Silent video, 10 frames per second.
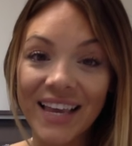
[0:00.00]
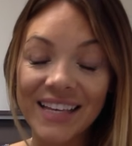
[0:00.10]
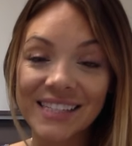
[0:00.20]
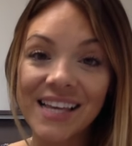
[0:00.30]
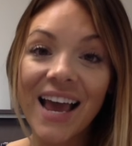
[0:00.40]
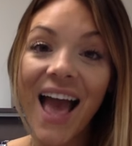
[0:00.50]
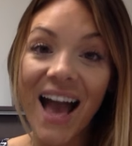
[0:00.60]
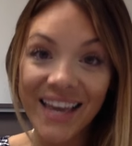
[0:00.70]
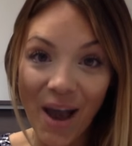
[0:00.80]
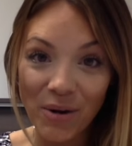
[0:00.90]
is
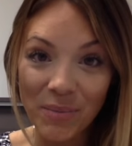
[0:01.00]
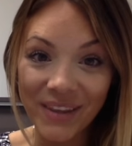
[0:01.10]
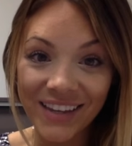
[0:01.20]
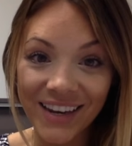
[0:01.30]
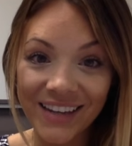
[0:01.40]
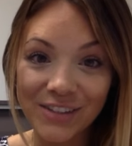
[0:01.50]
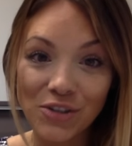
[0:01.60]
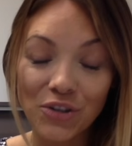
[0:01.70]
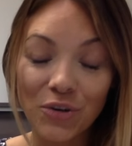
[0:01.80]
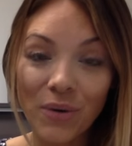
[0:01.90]
accountability. So
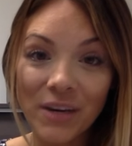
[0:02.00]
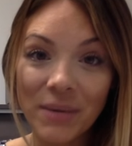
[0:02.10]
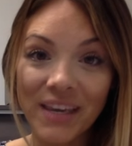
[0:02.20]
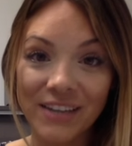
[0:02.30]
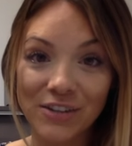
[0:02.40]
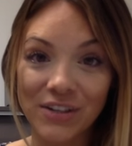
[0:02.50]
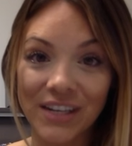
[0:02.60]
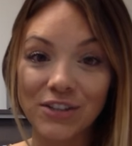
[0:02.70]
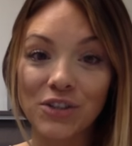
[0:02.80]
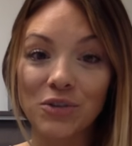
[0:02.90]
you're going to be entered
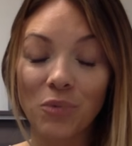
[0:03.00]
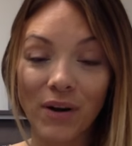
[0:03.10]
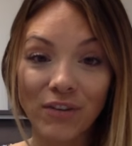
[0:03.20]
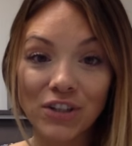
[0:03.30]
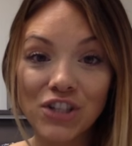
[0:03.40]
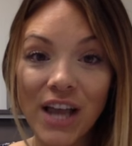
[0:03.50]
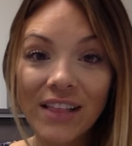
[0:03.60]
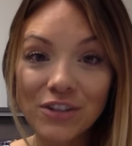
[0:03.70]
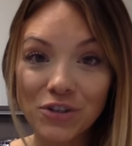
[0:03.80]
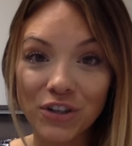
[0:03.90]
into one of our
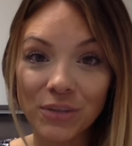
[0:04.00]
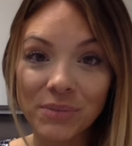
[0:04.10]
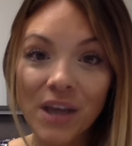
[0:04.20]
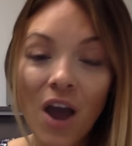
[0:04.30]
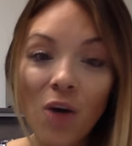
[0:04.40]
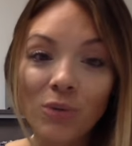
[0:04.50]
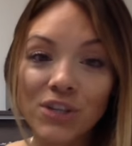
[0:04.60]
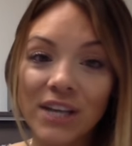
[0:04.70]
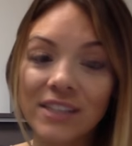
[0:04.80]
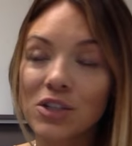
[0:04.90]
challenge groups, which
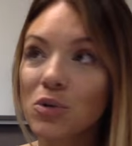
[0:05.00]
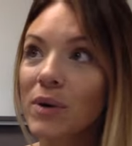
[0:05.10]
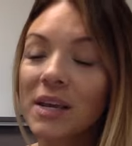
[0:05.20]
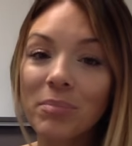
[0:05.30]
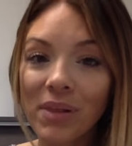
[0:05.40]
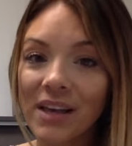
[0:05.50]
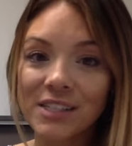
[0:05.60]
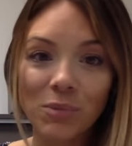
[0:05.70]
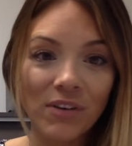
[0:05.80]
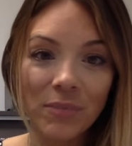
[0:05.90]
has 20 plus.
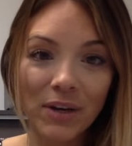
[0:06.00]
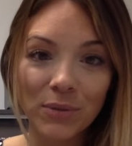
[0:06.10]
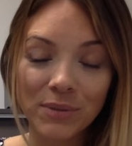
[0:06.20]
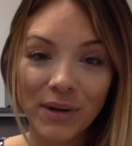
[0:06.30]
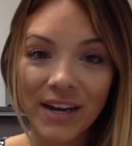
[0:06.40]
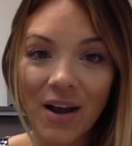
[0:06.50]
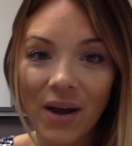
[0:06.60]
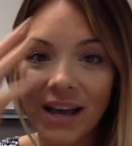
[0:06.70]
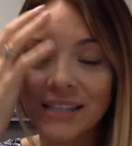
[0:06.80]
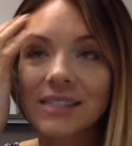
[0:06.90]
One of my groups right now
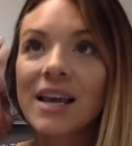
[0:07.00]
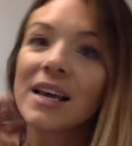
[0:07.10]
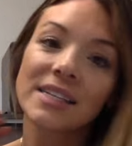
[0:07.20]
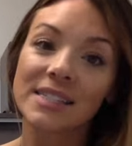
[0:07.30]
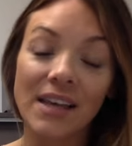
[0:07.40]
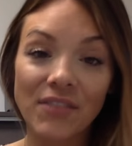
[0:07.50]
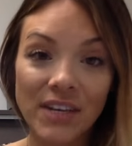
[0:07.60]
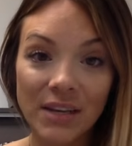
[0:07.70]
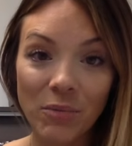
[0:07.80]
has 70